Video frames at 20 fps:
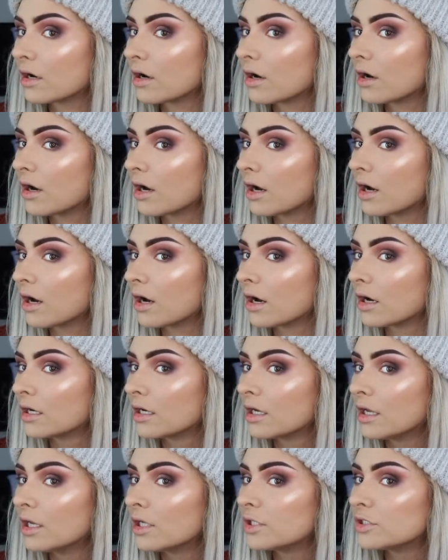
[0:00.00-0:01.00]

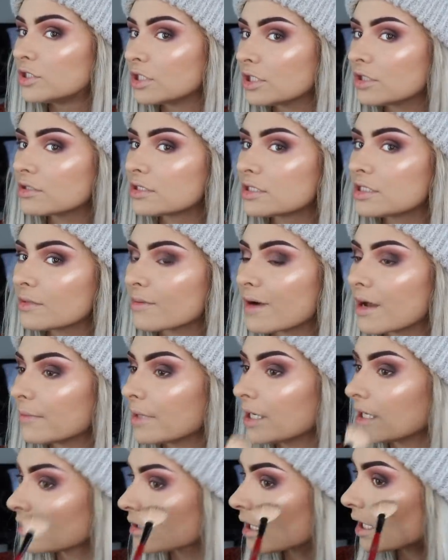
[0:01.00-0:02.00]
Oh! Do you see what I mean?